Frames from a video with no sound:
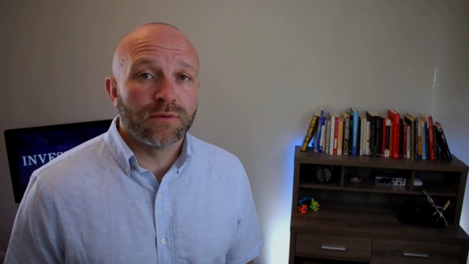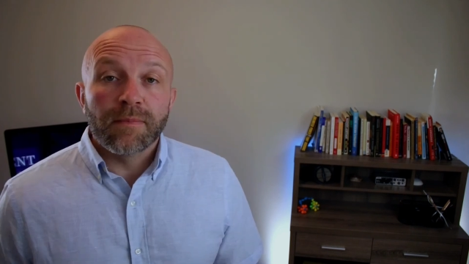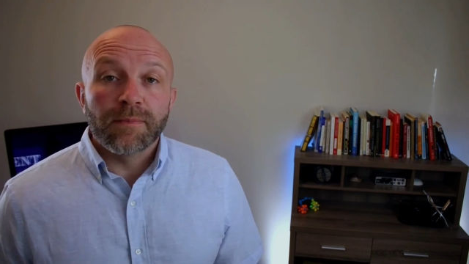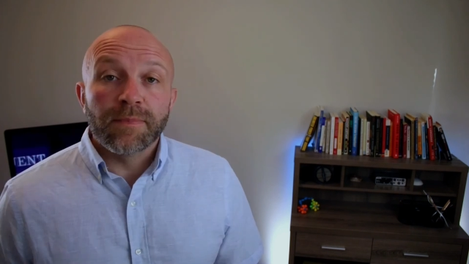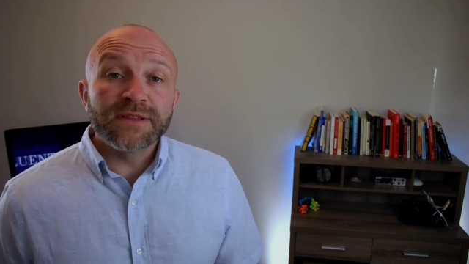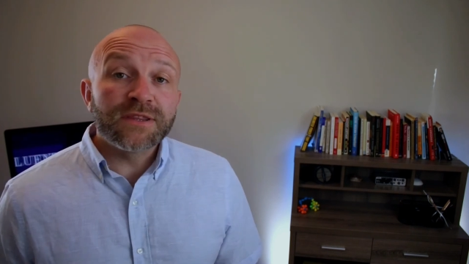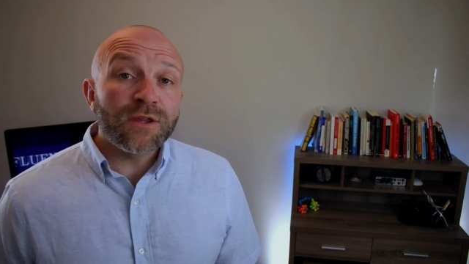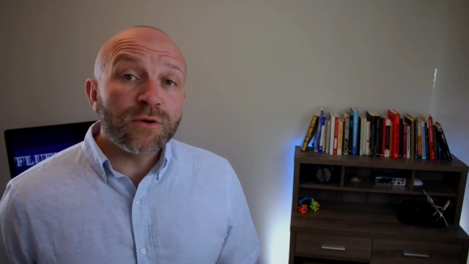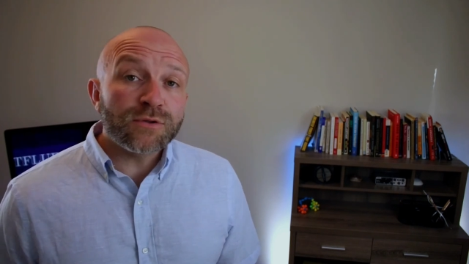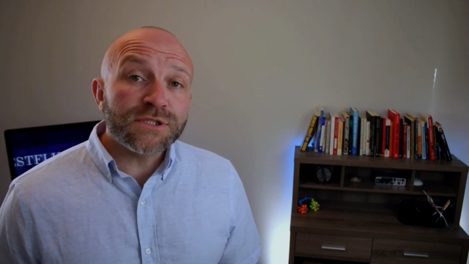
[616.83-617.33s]

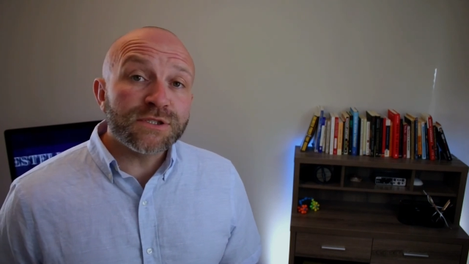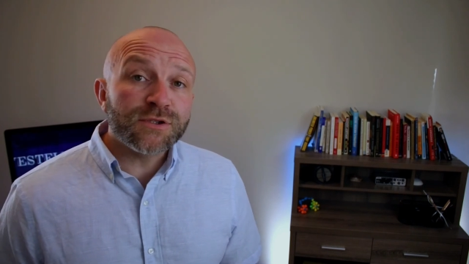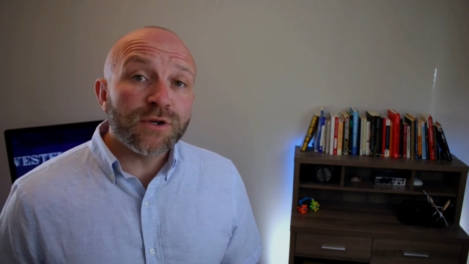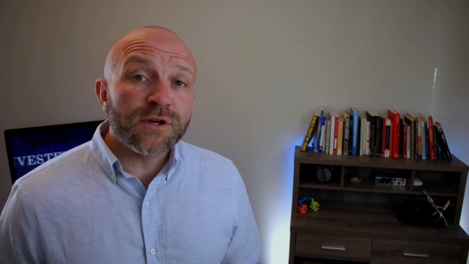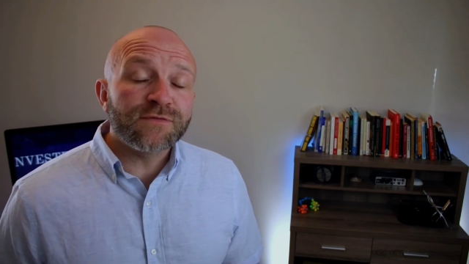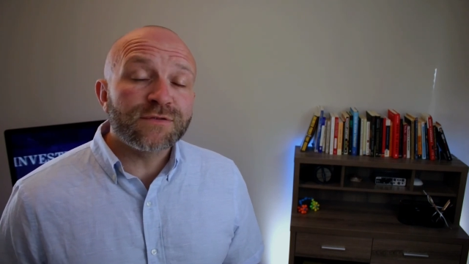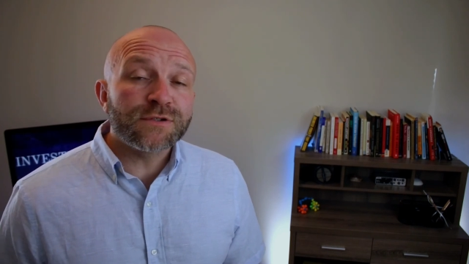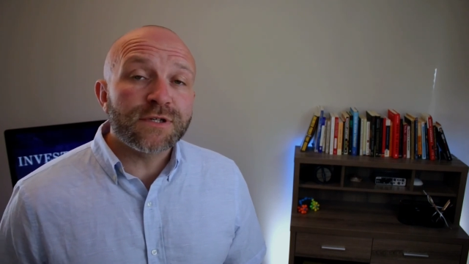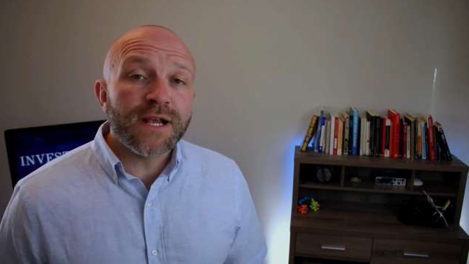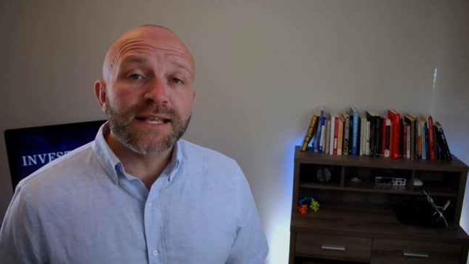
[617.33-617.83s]
But those sort
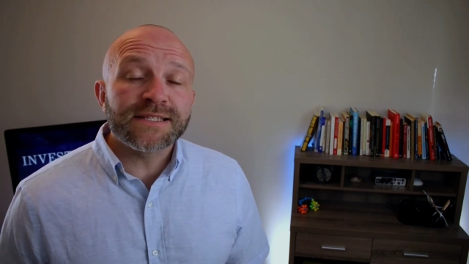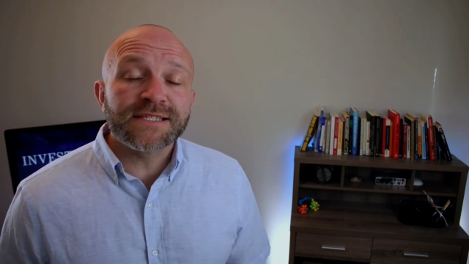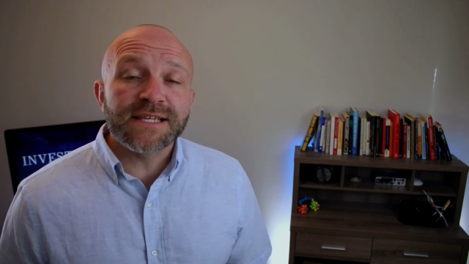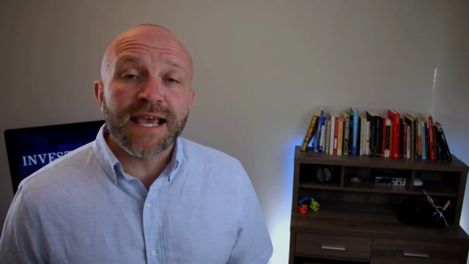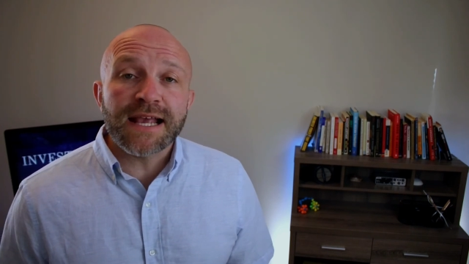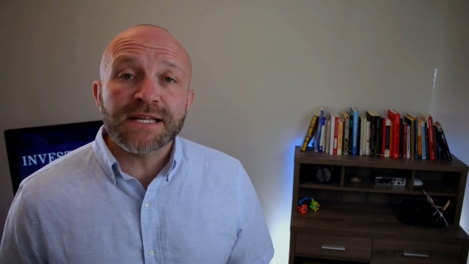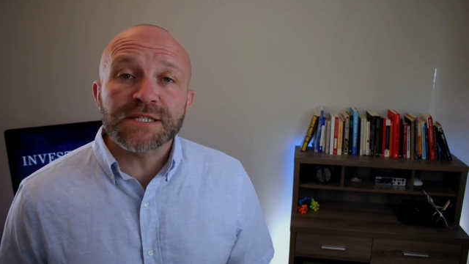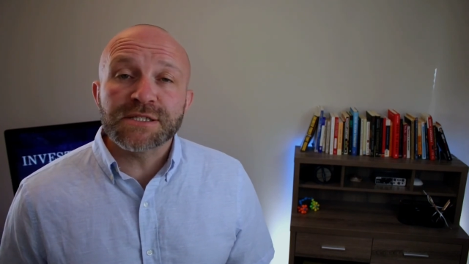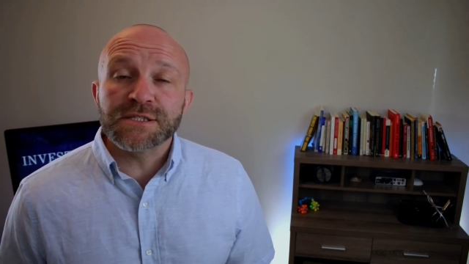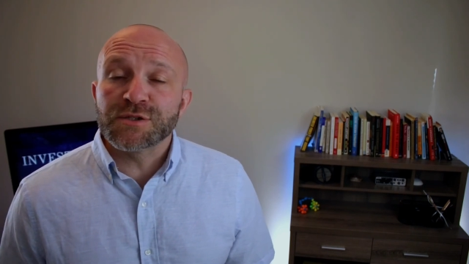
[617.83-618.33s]
of
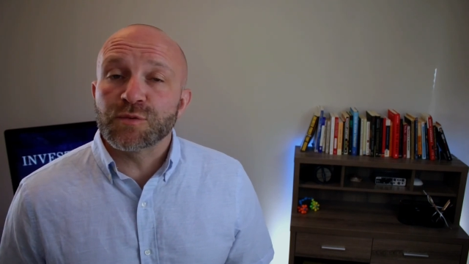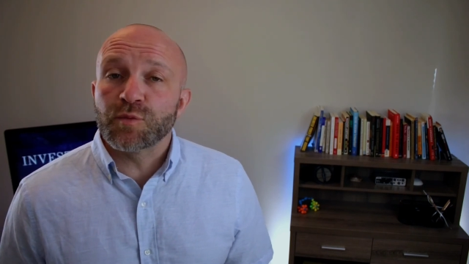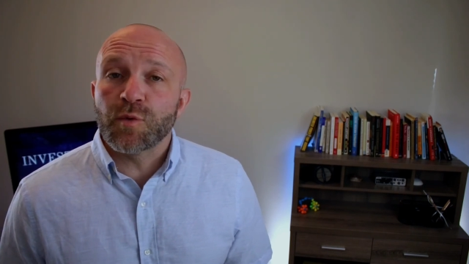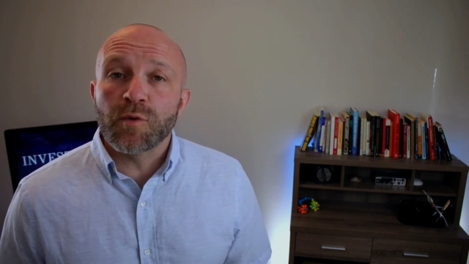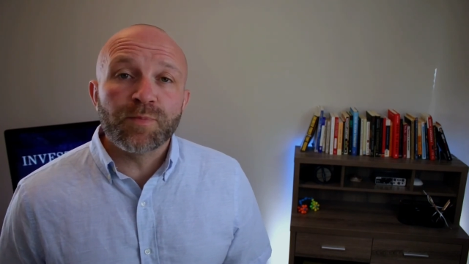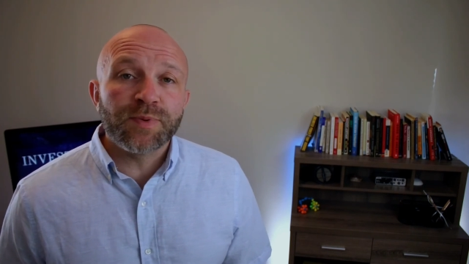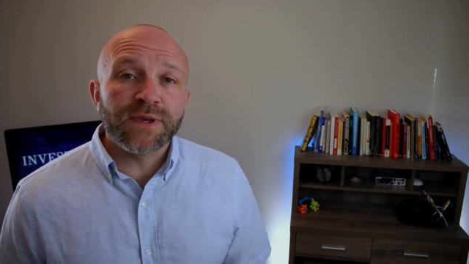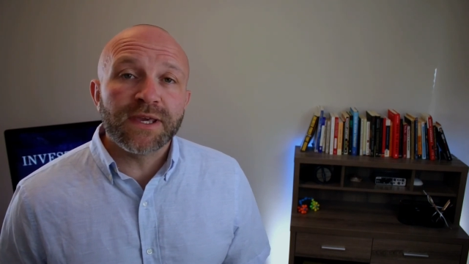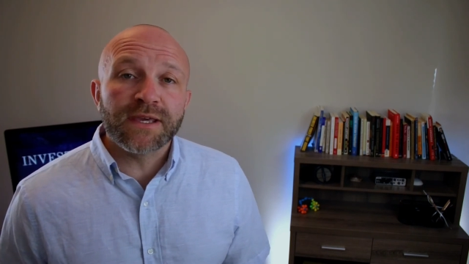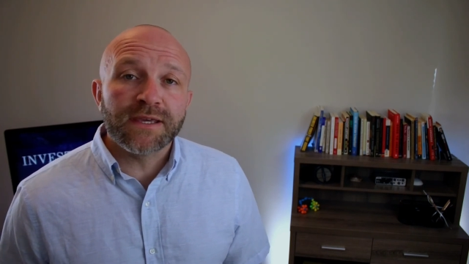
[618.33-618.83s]
transactions
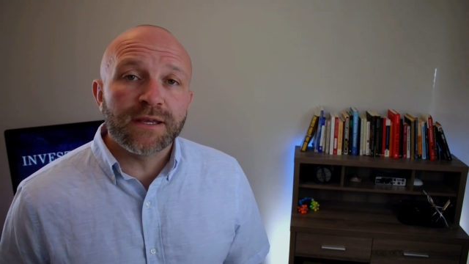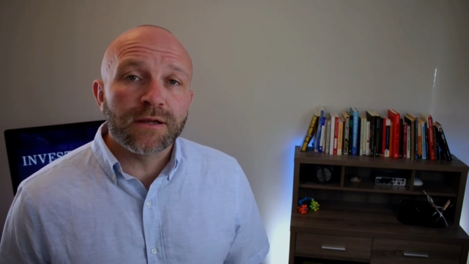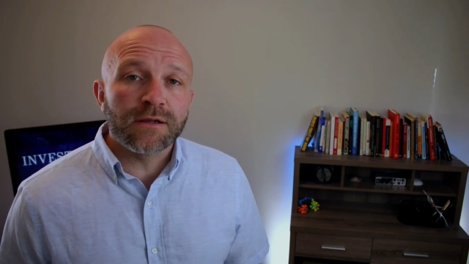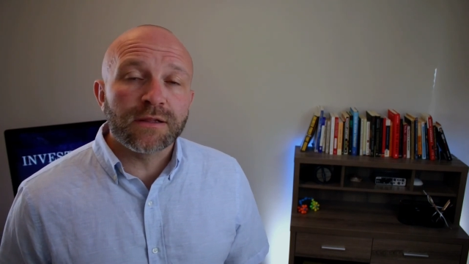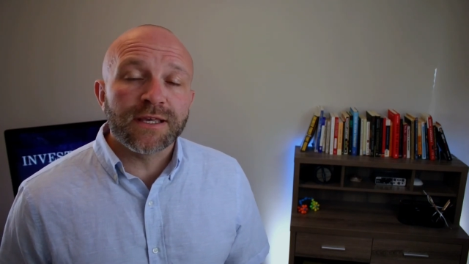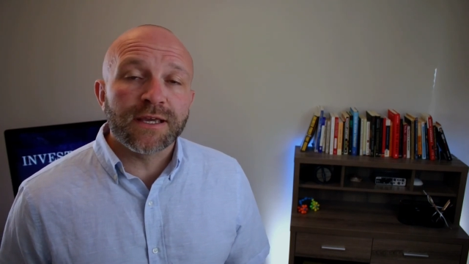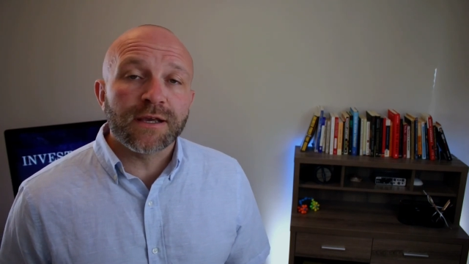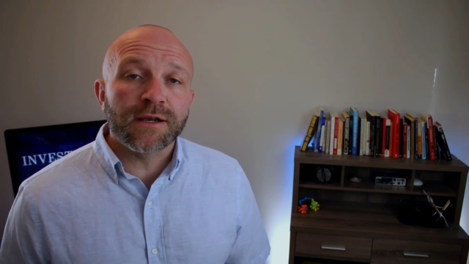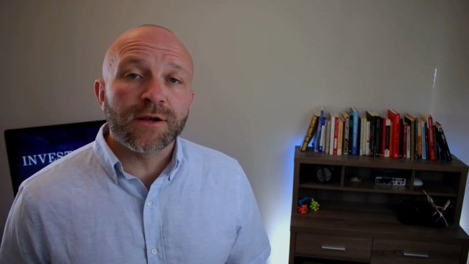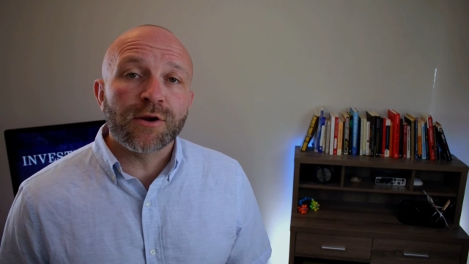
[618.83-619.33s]
won't be a
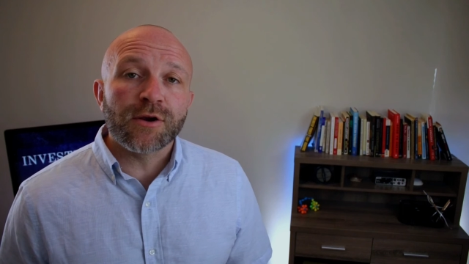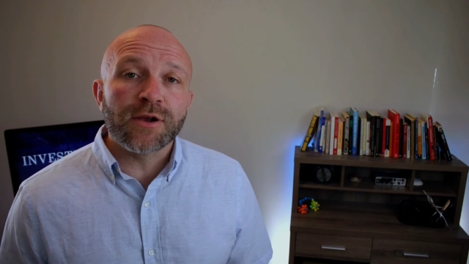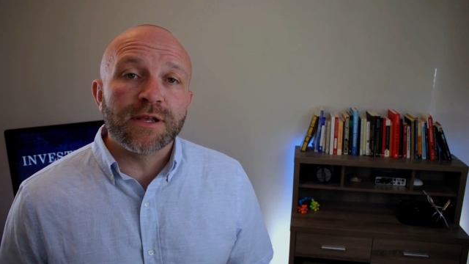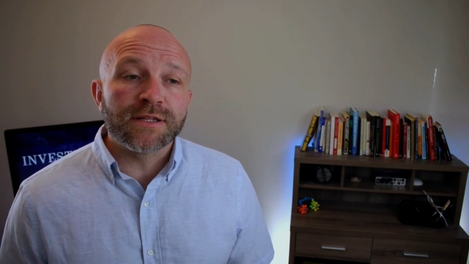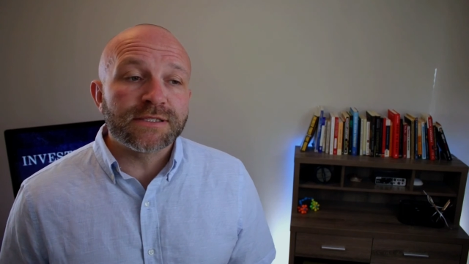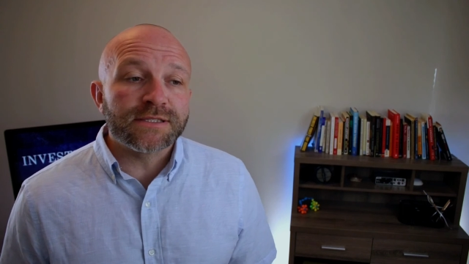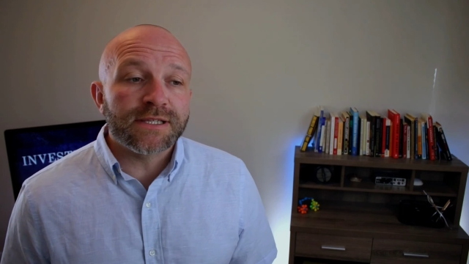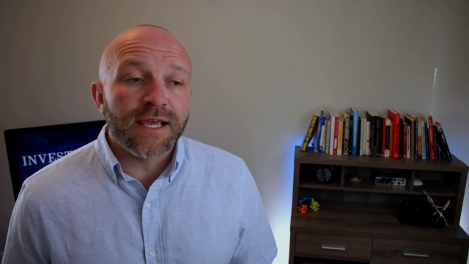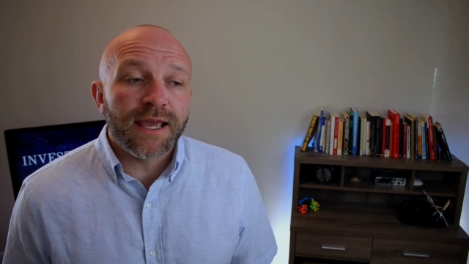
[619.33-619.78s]
yearly occurrence,